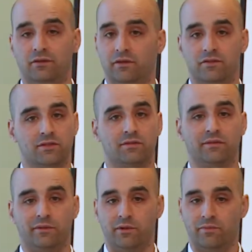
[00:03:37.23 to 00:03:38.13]
you leave yourself a
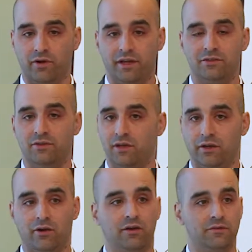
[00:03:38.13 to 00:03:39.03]
little bit of break so you can
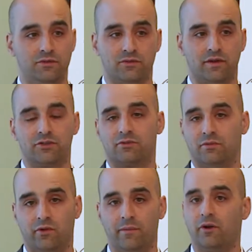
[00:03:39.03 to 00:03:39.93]
get off, use the
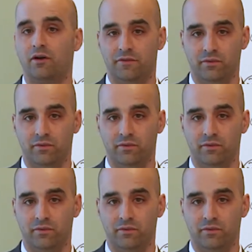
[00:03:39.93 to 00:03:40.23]
restroom, grab coffee,